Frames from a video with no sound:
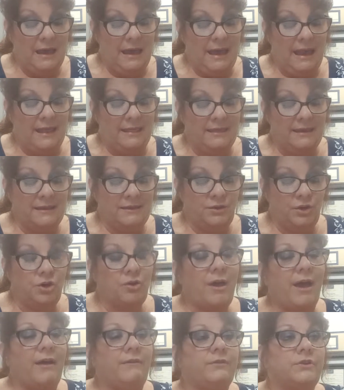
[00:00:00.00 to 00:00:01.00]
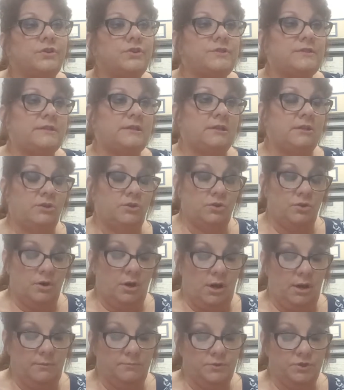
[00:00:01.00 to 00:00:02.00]
And then you have your cylinder
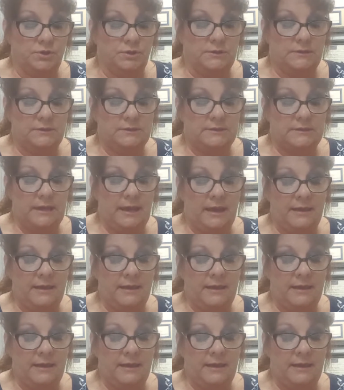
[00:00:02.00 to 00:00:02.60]
options.